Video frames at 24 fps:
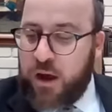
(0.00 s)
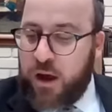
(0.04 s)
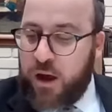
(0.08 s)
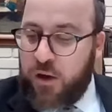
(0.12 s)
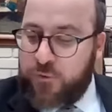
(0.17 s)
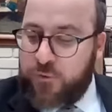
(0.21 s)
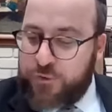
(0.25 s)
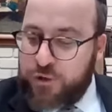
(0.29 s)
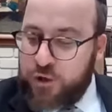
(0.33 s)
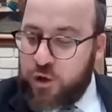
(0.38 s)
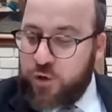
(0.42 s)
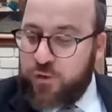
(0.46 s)
A
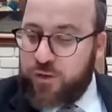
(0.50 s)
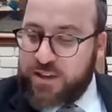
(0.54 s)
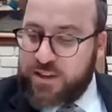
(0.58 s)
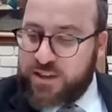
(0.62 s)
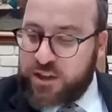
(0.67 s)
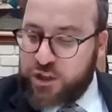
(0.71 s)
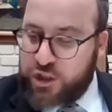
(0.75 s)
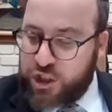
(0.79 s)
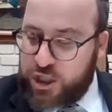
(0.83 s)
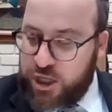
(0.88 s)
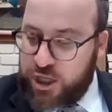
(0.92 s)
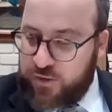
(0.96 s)
few of
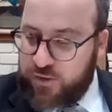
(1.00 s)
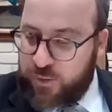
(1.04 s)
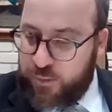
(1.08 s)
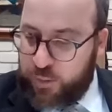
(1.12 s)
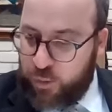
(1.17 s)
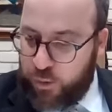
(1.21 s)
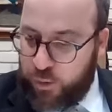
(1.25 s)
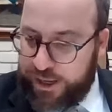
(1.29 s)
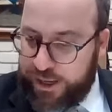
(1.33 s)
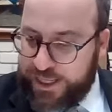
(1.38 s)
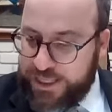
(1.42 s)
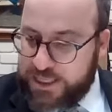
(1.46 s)
us yeshiva
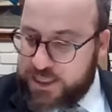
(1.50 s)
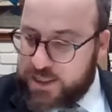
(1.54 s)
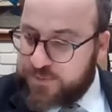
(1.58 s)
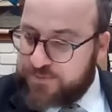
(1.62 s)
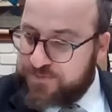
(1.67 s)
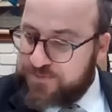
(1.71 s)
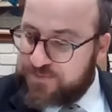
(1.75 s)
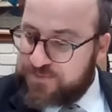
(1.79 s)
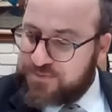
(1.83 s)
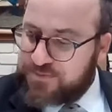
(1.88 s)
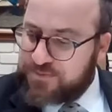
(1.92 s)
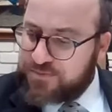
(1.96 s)
boys
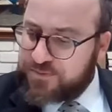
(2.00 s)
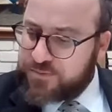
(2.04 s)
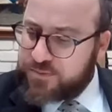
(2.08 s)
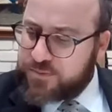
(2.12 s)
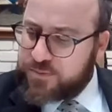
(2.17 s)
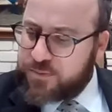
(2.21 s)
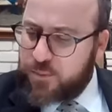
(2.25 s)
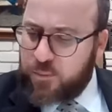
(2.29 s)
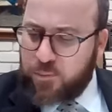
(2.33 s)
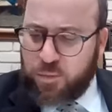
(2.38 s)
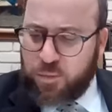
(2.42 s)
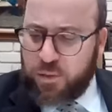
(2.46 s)

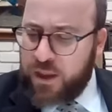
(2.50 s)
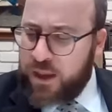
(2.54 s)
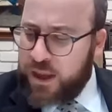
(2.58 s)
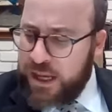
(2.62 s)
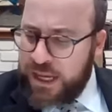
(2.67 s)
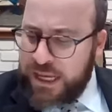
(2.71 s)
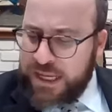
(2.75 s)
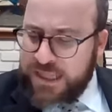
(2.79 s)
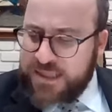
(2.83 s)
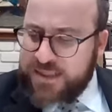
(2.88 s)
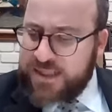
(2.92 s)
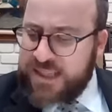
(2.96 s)

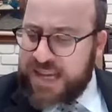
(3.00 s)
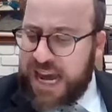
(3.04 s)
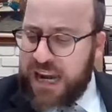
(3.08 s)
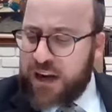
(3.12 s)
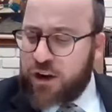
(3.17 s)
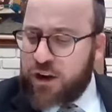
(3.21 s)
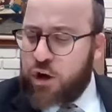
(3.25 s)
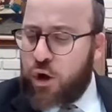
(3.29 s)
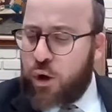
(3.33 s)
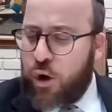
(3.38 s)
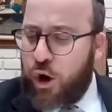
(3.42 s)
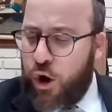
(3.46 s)
did
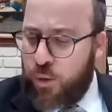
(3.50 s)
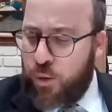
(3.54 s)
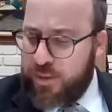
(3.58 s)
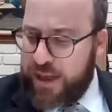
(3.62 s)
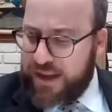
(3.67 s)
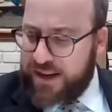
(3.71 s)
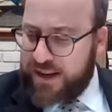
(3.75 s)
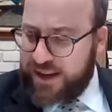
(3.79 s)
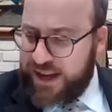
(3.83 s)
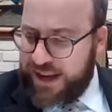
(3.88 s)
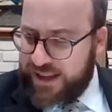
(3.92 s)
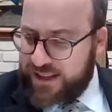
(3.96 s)
not go home
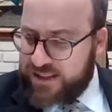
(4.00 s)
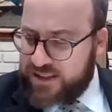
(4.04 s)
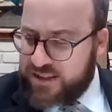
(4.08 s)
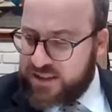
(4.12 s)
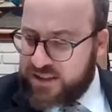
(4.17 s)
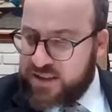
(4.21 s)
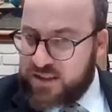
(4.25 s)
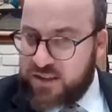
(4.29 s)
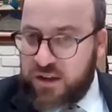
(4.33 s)
that night.